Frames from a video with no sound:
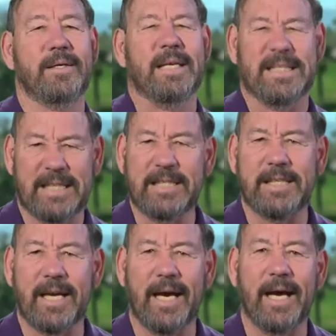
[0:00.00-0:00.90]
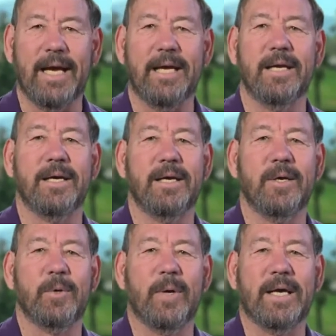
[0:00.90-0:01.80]
Is this the guy
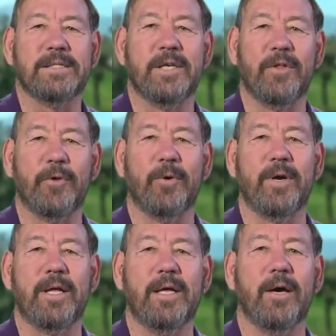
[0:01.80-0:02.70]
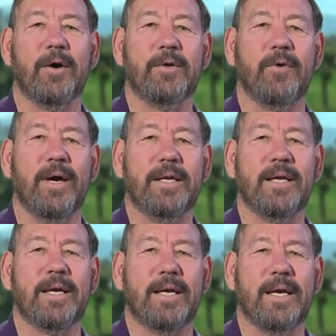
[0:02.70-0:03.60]
who has the authority or trying
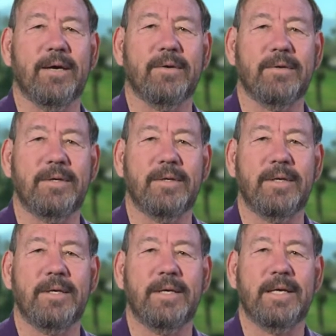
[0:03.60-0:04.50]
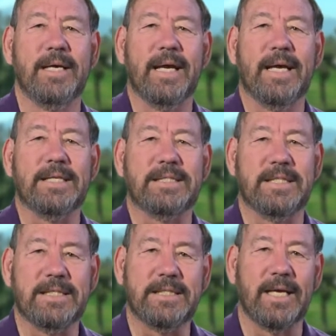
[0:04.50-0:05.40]
to kill? Is
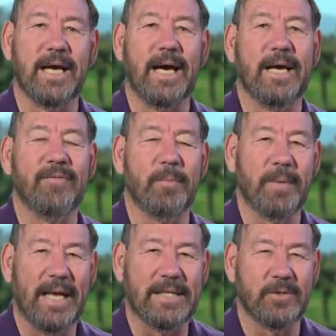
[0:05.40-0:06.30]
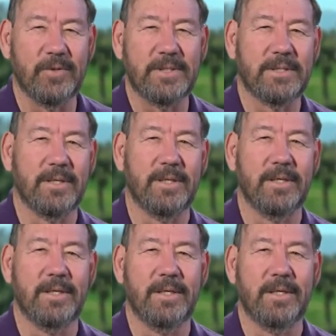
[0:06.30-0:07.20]
this the guy from Nazareth?
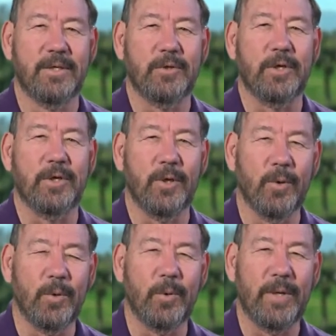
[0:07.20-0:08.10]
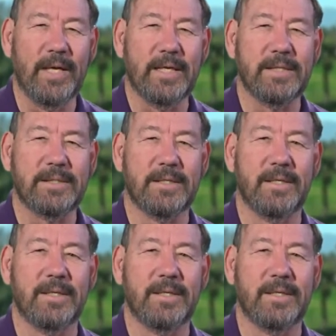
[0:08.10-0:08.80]
Do you know who he is?